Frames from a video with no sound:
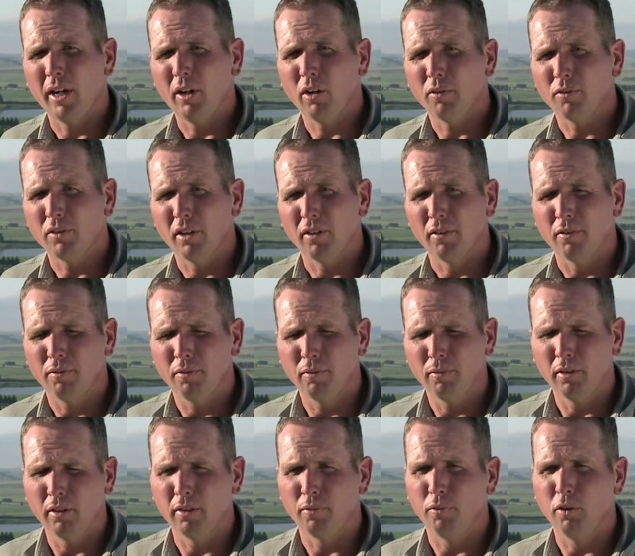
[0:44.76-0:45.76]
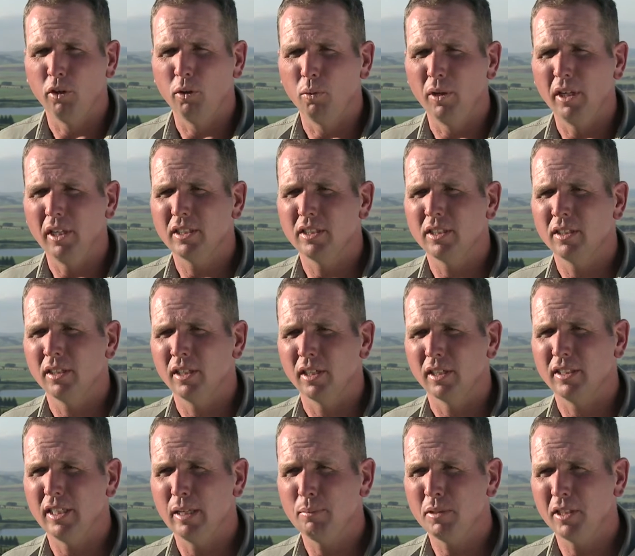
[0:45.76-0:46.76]
after a few weeks,
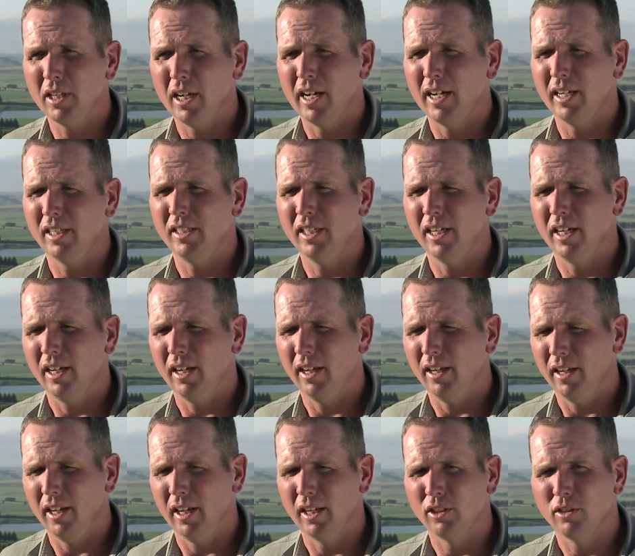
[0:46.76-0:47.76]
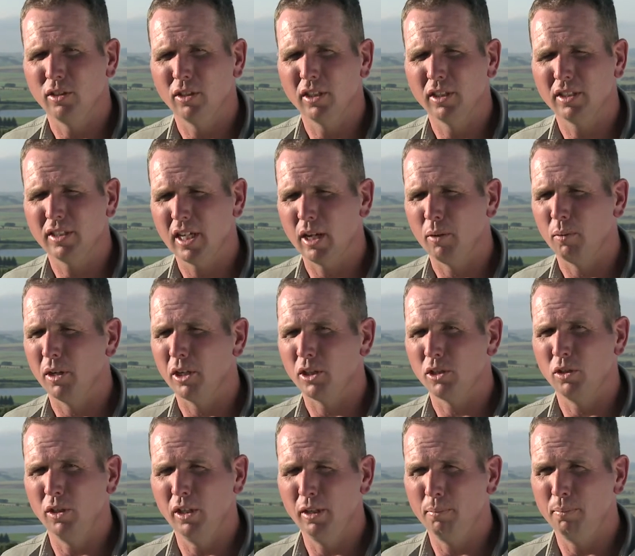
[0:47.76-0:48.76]
accepted our idea, and to this day we are
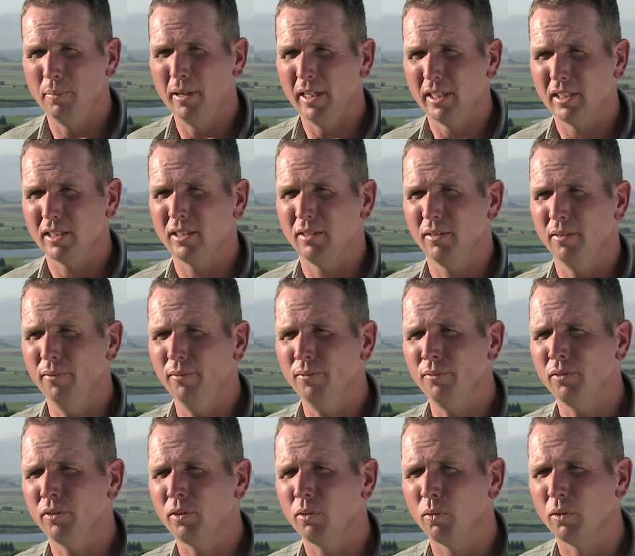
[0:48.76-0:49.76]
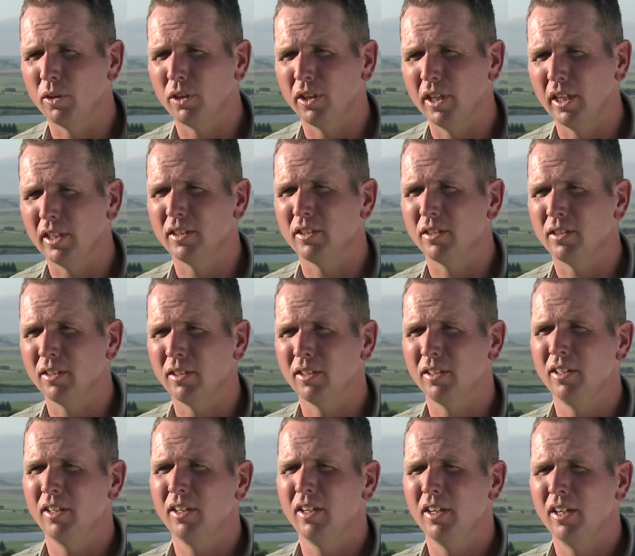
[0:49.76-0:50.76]
truly blessed with that,
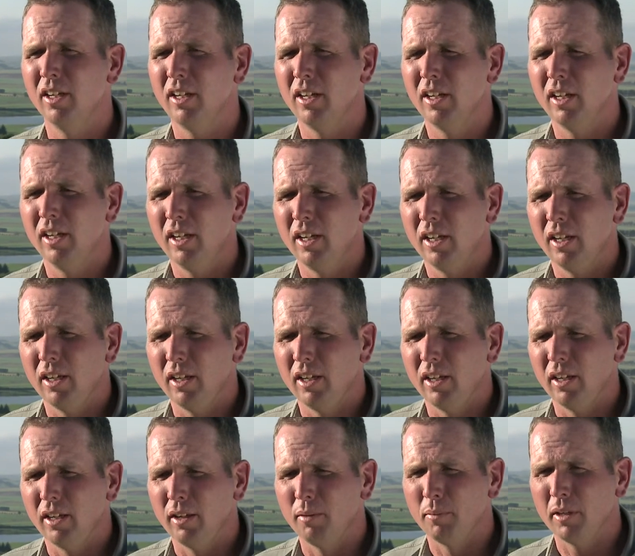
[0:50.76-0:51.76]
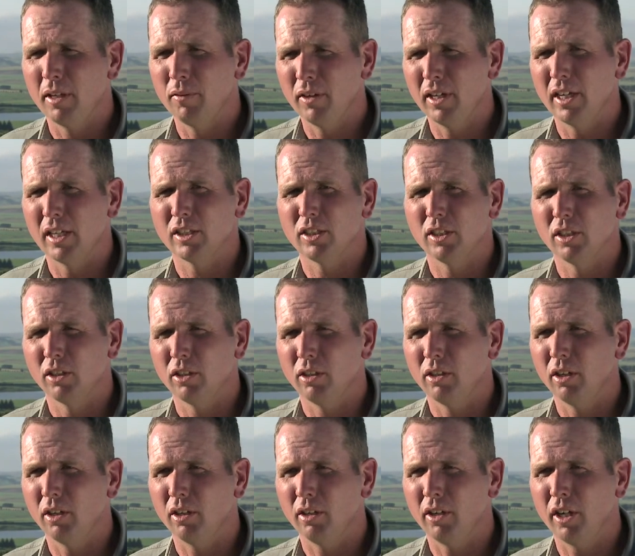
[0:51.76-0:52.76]
him giving us an
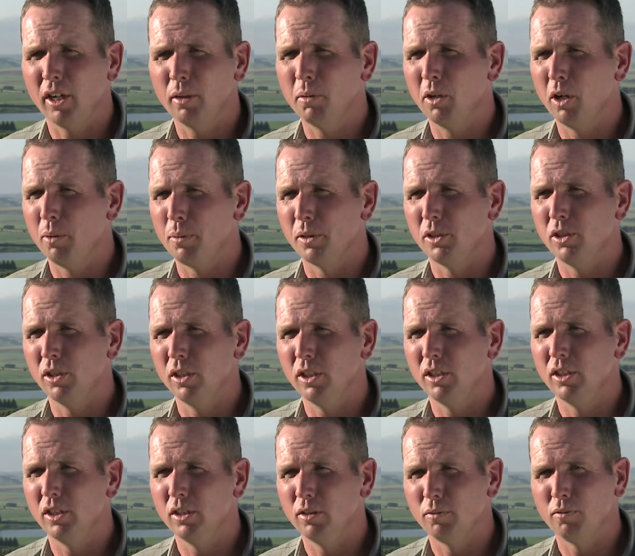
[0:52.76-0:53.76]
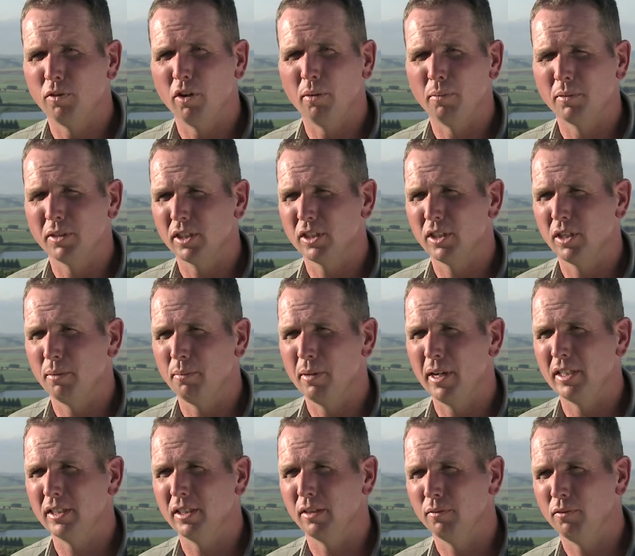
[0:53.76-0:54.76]
incredible opportunity to farm such an
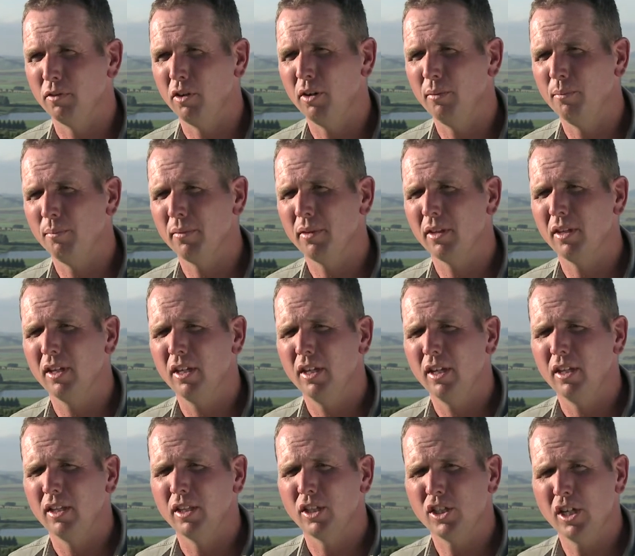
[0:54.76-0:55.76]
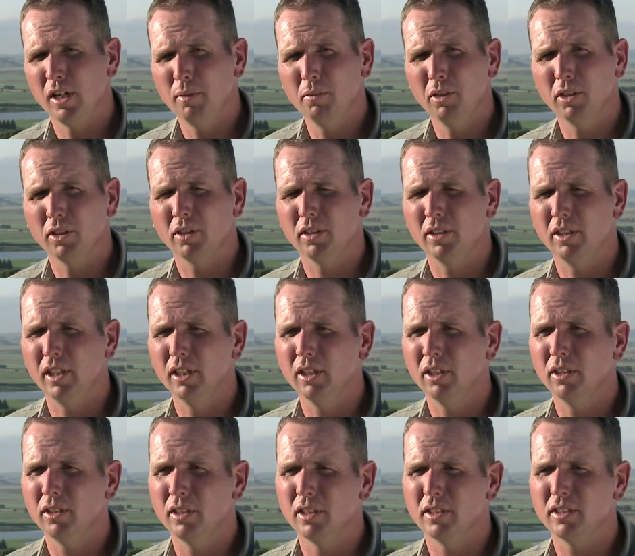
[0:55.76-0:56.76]
amazing farm. The share milk
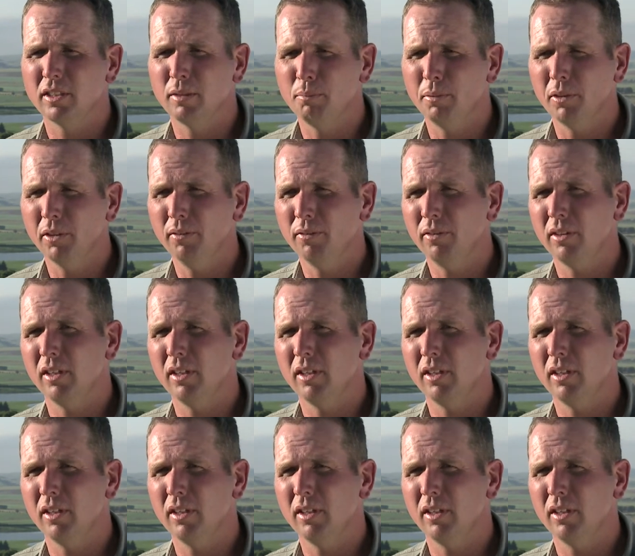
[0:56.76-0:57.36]
deal is simple